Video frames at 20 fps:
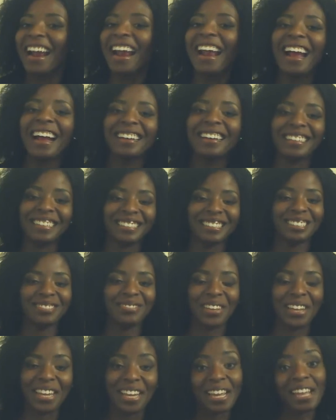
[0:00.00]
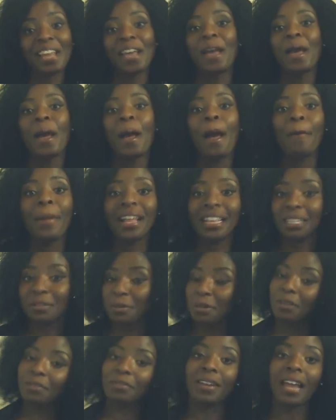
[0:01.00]
I can't speak, but the
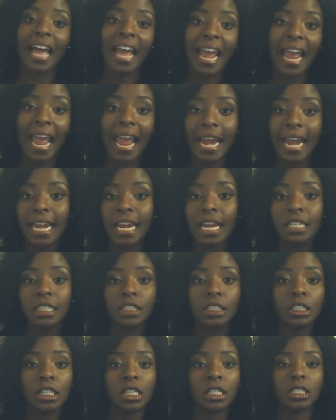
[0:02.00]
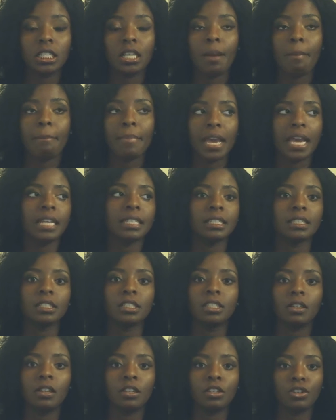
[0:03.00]
speed of light, and it's just amazing
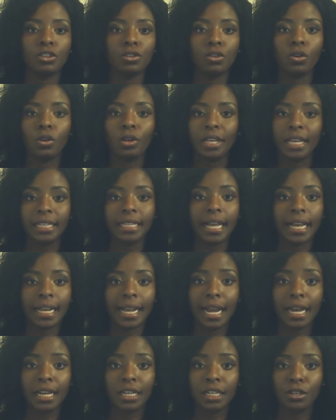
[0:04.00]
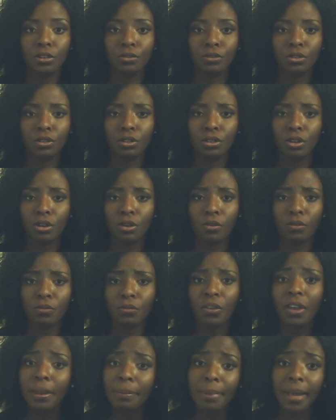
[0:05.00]
to you know get that kind of you know
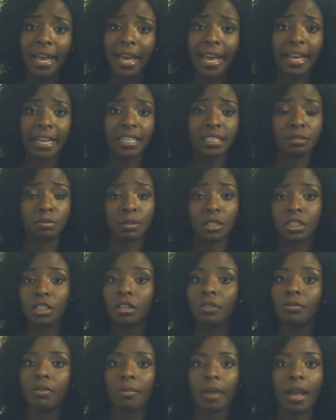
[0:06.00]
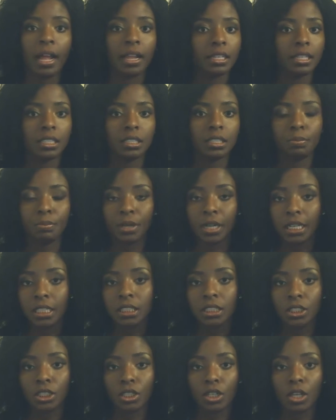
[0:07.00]
feedback, especially from
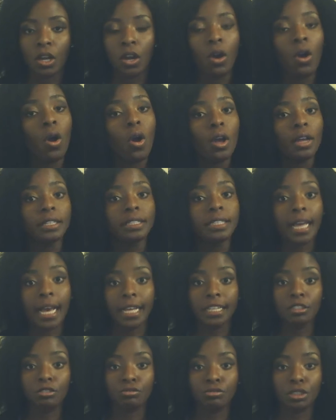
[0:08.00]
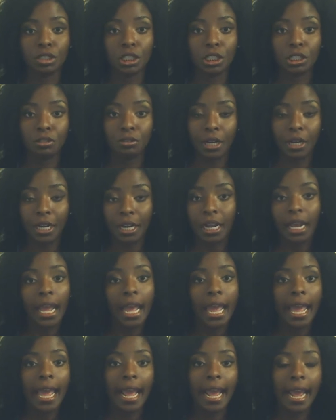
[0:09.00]
AliExpress. You know, that's really great.
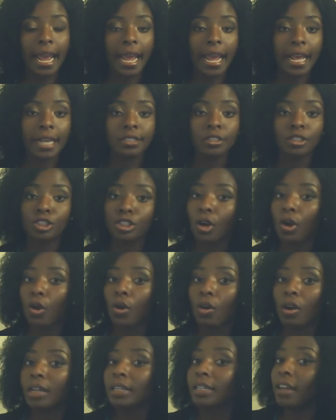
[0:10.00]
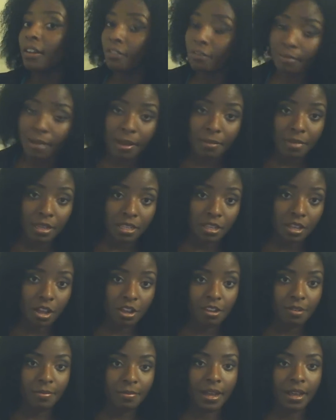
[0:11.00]
And so enough about me
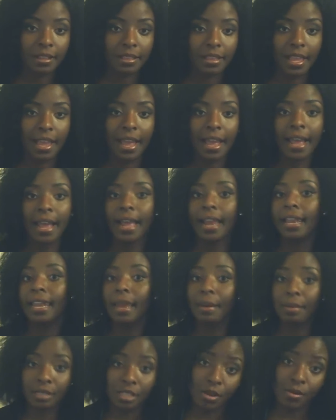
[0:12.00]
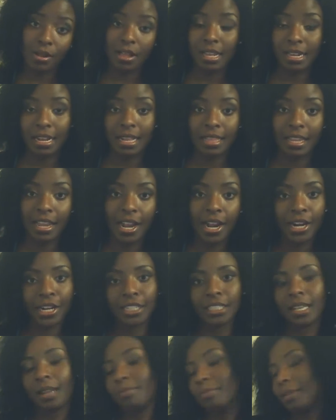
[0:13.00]
telling you about that. Let me tell you where I got the hair
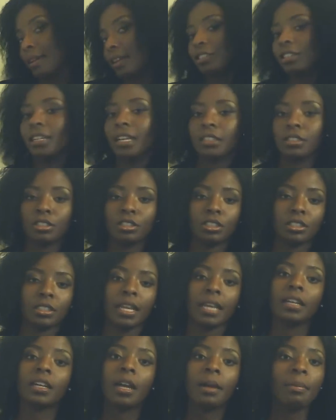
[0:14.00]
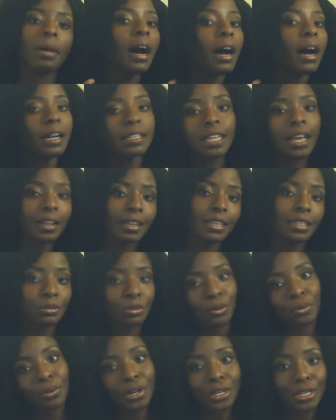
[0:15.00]
because I'm good. You guys are just like, come on, tell us.
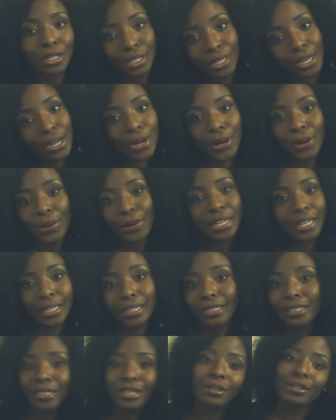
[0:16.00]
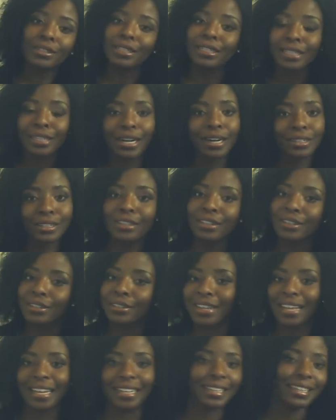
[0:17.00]
We want to know. You look so good on
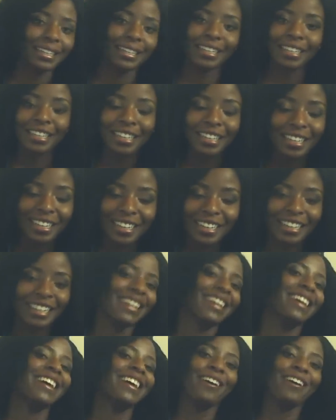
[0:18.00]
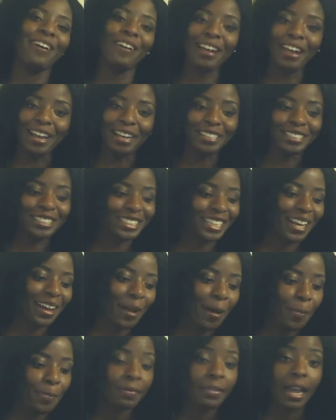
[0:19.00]
you. Like, da da da. Okay,
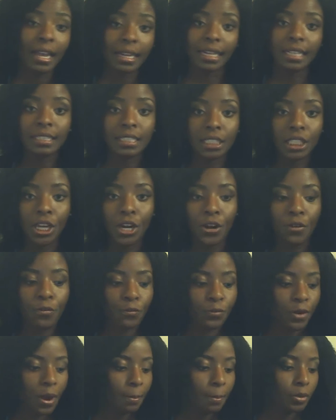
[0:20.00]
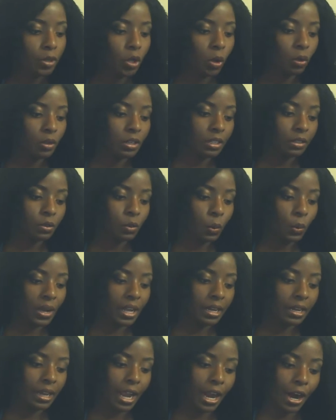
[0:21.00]
so I got this hair from Golden
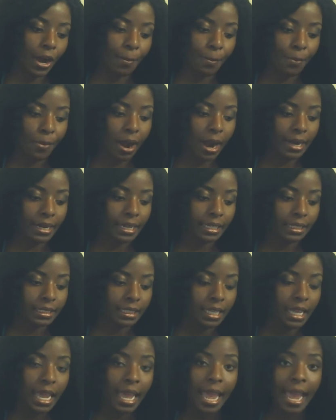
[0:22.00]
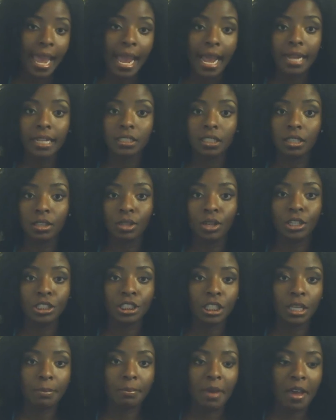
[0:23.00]
Queen Hair Product. And it's a
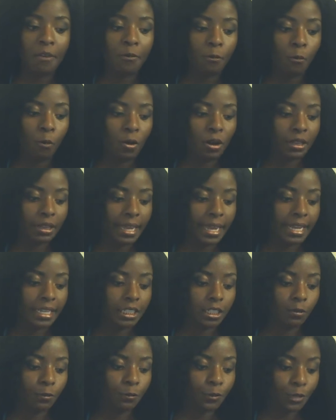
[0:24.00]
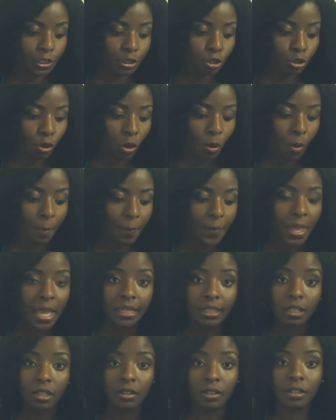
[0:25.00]
13 by 4 lace frontal.
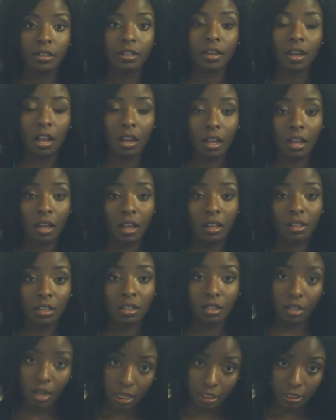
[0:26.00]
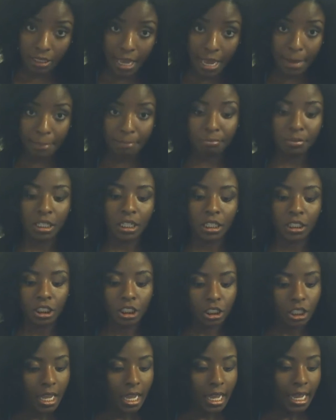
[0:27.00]
The, the, the knots came
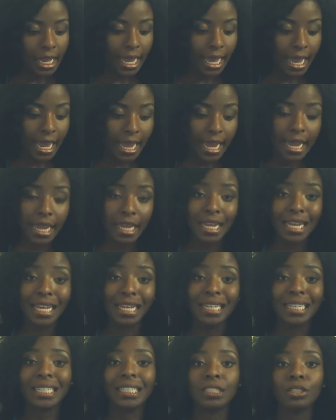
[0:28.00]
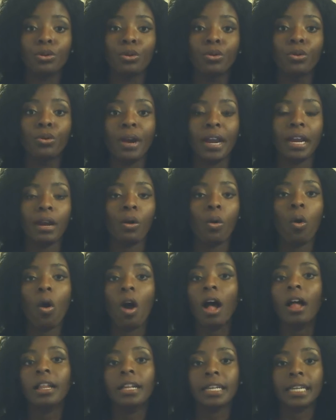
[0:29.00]
bleached and it is great
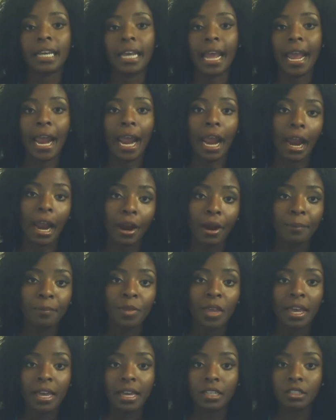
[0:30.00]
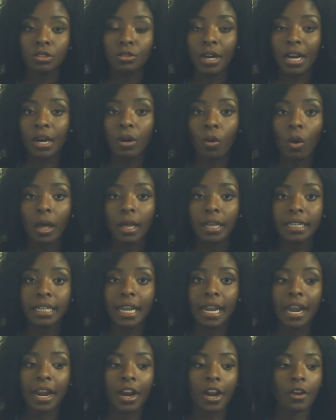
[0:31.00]
quality hair. It's great
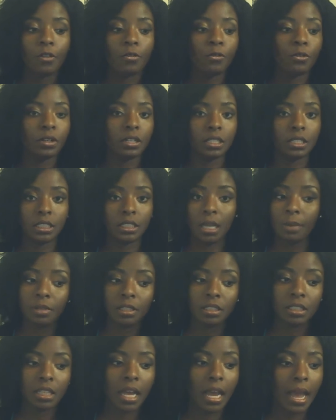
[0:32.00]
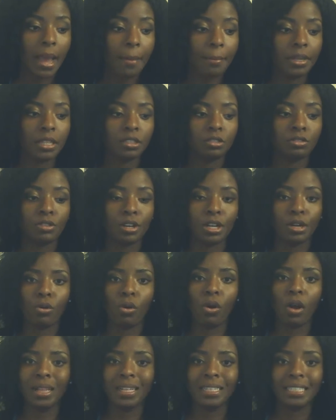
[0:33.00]
quality hair for the summertime, it's great
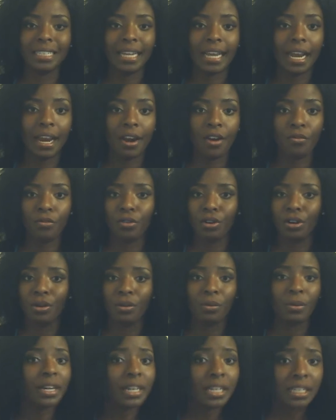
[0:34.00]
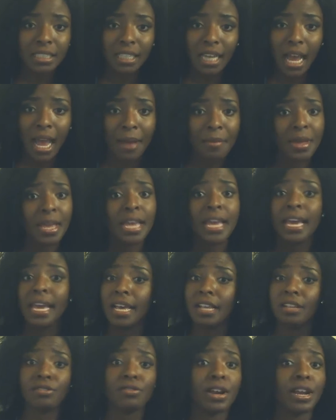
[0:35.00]
quality hair for the wintertime,
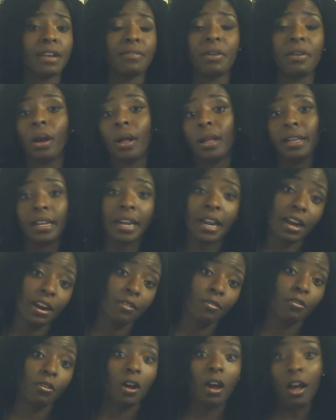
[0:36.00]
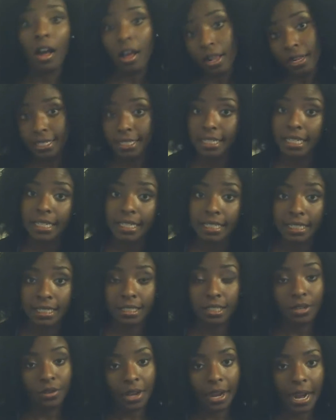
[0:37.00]
it's great quality hair for all the
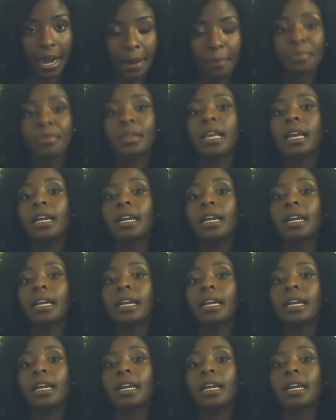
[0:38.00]
seasons, okay?